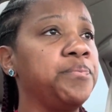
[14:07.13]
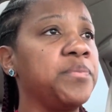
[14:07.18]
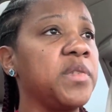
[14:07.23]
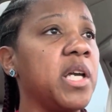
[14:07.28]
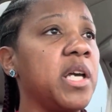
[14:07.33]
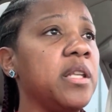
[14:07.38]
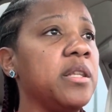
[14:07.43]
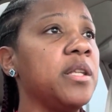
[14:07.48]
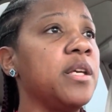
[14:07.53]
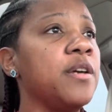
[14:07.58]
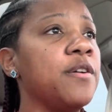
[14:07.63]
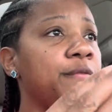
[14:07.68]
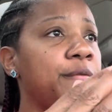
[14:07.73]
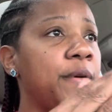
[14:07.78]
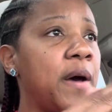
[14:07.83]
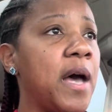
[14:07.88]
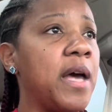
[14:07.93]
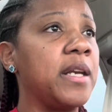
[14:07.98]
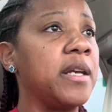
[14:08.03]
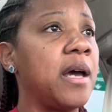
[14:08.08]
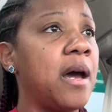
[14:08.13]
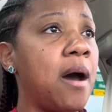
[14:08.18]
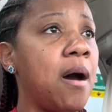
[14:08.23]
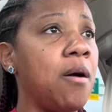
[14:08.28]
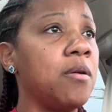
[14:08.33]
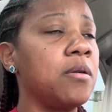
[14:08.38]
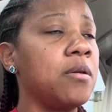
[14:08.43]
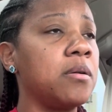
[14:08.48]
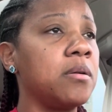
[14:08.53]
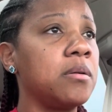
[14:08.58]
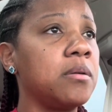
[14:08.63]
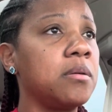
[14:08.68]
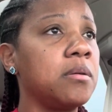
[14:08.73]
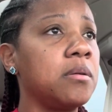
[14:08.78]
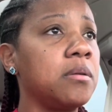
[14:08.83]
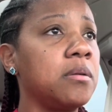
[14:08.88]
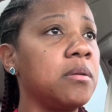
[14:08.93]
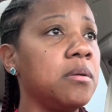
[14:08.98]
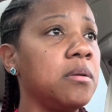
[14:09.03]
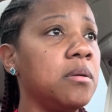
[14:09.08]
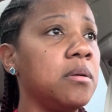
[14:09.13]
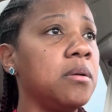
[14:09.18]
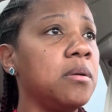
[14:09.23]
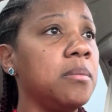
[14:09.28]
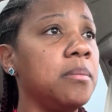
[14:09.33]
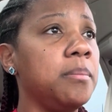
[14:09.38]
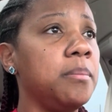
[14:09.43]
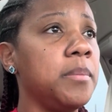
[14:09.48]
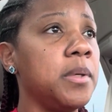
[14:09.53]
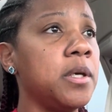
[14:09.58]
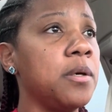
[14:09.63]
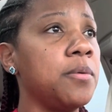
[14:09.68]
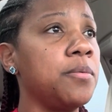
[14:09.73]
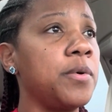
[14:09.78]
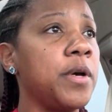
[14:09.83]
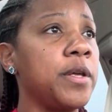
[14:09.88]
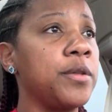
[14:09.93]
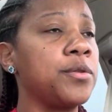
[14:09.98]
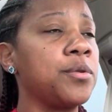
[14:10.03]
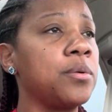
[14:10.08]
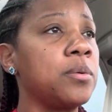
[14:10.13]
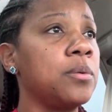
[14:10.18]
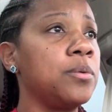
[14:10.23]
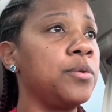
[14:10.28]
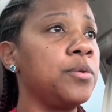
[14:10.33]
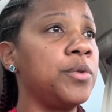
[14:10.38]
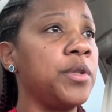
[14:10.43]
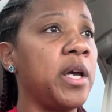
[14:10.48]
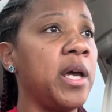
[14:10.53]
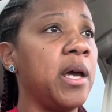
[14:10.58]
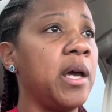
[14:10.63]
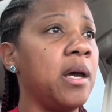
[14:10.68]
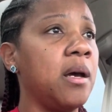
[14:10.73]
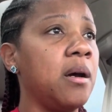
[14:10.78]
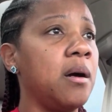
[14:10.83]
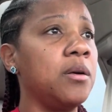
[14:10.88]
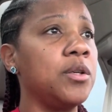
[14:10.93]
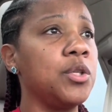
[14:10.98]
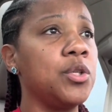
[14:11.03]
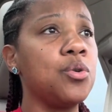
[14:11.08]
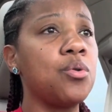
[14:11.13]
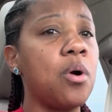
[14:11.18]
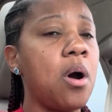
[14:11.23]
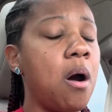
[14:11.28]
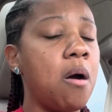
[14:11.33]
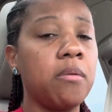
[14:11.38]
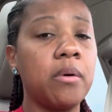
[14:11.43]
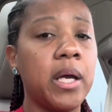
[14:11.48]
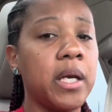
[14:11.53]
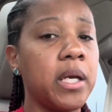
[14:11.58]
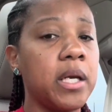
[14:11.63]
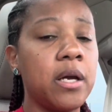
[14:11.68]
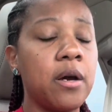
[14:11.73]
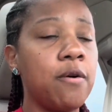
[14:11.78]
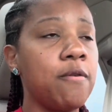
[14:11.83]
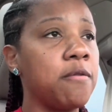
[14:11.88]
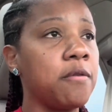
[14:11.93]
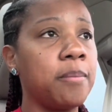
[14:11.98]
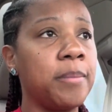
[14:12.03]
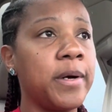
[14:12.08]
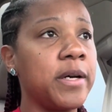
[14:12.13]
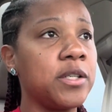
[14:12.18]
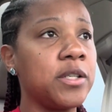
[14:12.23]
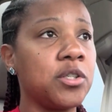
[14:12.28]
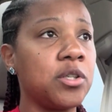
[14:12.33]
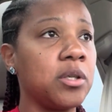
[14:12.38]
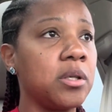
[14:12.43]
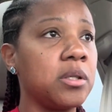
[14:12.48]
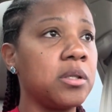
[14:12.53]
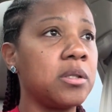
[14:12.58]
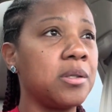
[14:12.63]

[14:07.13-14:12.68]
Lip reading: and then find out midway through that you already over budget.